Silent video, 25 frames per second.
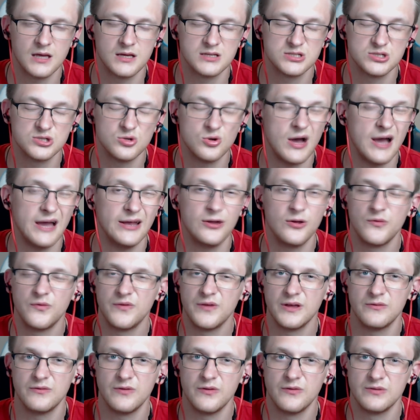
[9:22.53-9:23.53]
so I don't
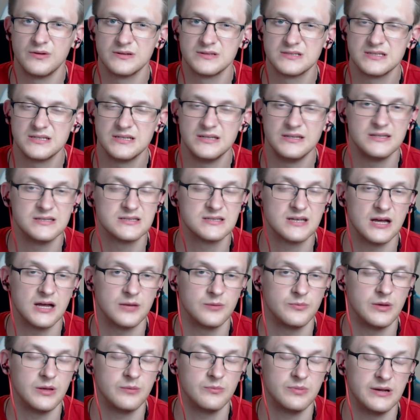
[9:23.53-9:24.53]
think we will see this card
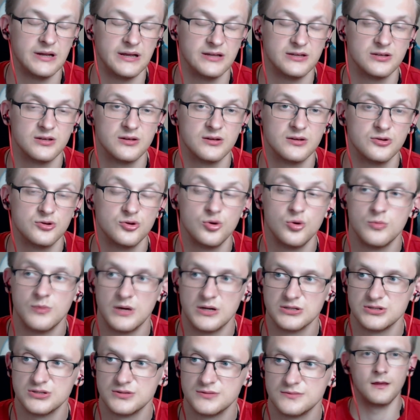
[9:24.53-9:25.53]
being played too
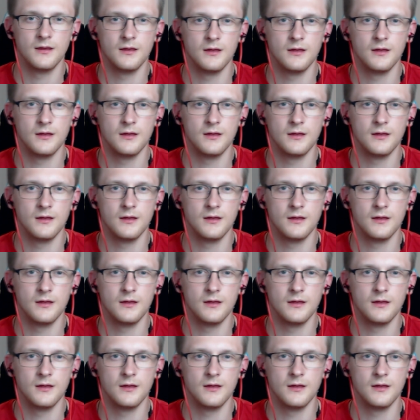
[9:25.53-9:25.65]
much.